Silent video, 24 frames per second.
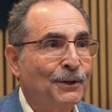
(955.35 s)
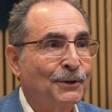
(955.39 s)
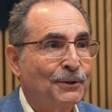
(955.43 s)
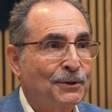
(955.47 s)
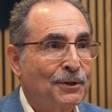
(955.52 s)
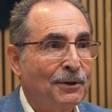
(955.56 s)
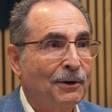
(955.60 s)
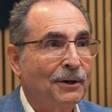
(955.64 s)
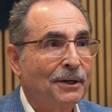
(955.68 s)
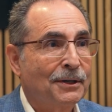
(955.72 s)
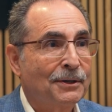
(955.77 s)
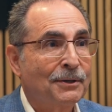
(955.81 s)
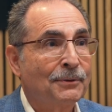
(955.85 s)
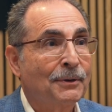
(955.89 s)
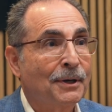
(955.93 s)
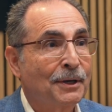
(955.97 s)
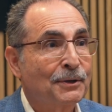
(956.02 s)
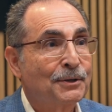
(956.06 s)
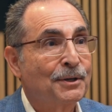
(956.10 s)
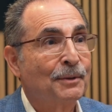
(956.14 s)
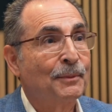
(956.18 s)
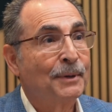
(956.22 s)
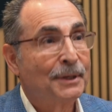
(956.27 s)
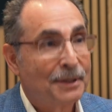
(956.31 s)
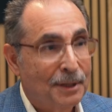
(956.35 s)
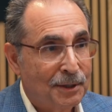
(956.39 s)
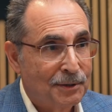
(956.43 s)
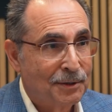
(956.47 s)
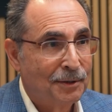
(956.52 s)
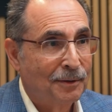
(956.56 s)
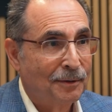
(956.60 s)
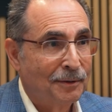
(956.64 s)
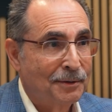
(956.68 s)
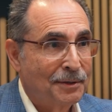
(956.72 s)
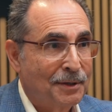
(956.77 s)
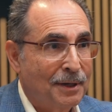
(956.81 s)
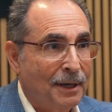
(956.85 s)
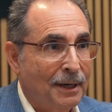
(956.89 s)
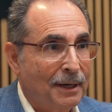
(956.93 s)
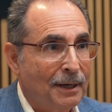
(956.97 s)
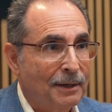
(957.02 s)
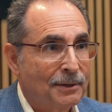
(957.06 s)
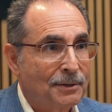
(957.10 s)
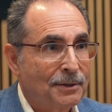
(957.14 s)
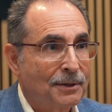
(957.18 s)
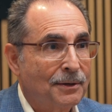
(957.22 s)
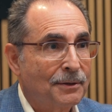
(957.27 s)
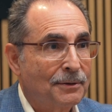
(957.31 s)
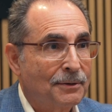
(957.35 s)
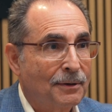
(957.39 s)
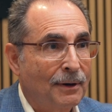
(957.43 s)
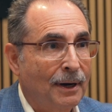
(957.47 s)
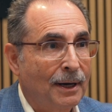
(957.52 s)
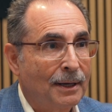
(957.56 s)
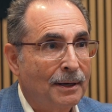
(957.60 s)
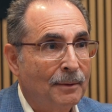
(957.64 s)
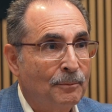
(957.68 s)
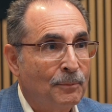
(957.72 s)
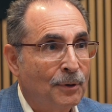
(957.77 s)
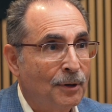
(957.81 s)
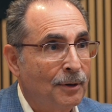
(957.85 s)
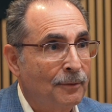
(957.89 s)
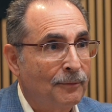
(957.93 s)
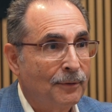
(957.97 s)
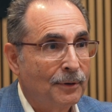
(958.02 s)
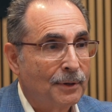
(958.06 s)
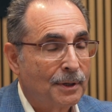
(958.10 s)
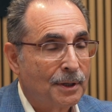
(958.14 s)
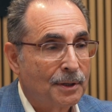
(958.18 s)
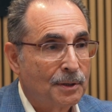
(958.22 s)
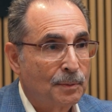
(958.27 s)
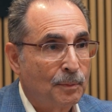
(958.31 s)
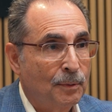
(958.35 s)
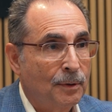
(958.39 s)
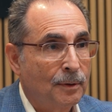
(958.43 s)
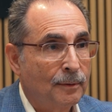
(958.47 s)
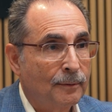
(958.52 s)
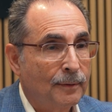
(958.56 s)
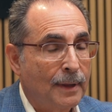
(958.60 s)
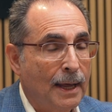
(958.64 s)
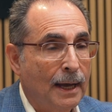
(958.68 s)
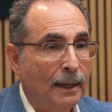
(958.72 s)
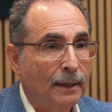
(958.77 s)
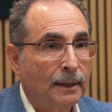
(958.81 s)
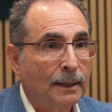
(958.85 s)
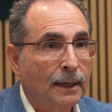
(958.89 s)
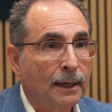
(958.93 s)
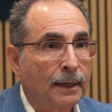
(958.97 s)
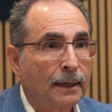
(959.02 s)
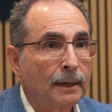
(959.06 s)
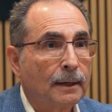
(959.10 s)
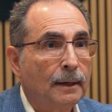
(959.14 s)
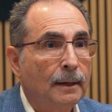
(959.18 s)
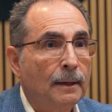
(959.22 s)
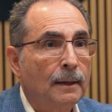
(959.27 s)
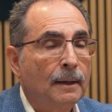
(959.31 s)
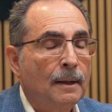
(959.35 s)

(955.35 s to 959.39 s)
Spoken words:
to start doing some additional studies to try to prove or disprove that link.